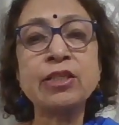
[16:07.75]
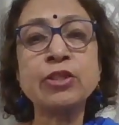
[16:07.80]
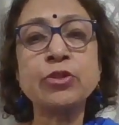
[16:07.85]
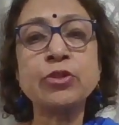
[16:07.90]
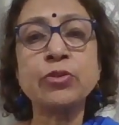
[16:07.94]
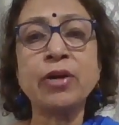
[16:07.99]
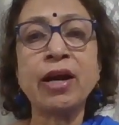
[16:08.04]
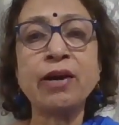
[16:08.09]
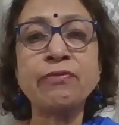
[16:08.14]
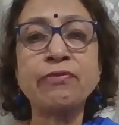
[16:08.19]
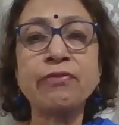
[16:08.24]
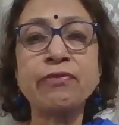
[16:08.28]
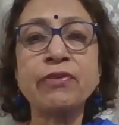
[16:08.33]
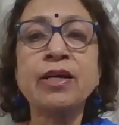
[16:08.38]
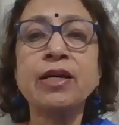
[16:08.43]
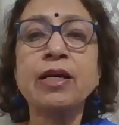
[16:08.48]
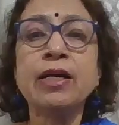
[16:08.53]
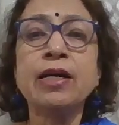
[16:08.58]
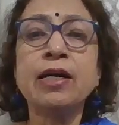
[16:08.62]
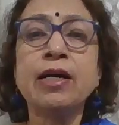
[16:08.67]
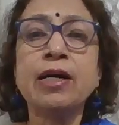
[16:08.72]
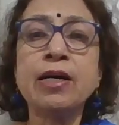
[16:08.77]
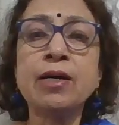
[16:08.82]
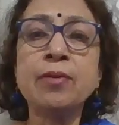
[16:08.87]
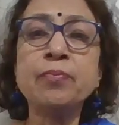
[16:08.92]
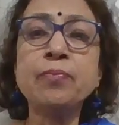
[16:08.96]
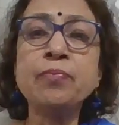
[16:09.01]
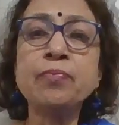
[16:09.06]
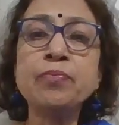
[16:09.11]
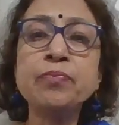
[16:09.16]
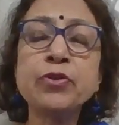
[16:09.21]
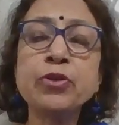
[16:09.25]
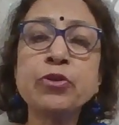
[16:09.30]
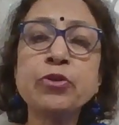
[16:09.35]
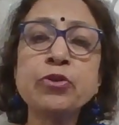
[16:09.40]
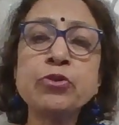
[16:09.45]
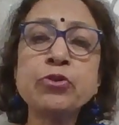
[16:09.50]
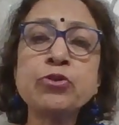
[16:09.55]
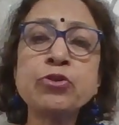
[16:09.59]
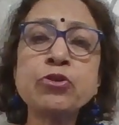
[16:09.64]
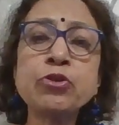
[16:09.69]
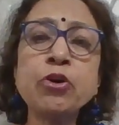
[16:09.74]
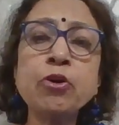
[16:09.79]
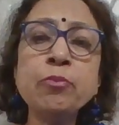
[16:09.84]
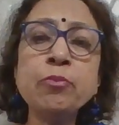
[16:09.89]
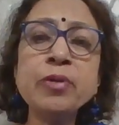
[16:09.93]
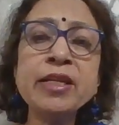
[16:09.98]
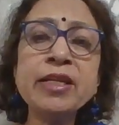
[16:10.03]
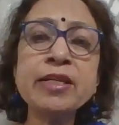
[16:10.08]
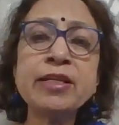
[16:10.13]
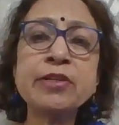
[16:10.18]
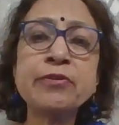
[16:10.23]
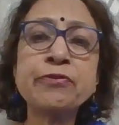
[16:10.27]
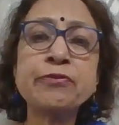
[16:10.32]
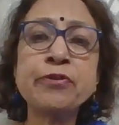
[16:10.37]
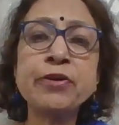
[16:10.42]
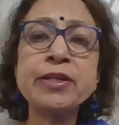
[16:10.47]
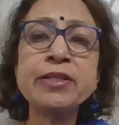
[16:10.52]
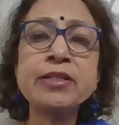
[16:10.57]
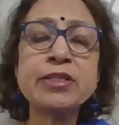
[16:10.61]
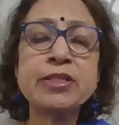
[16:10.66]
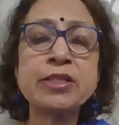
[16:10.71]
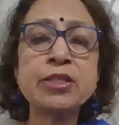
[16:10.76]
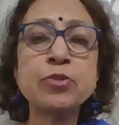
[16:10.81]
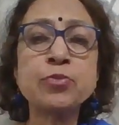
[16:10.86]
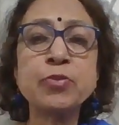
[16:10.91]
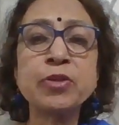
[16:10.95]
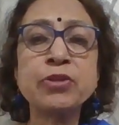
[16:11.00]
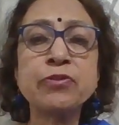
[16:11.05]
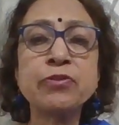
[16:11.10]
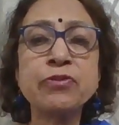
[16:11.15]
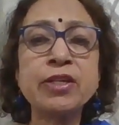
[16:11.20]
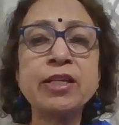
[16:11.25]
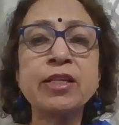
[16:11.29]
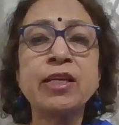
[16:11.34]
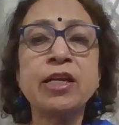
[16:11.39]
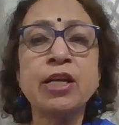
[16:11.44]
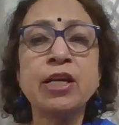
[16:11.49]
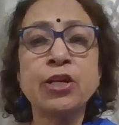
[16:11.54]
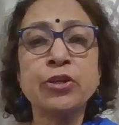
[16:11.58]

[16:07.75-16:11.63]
You have, uh, so many differences between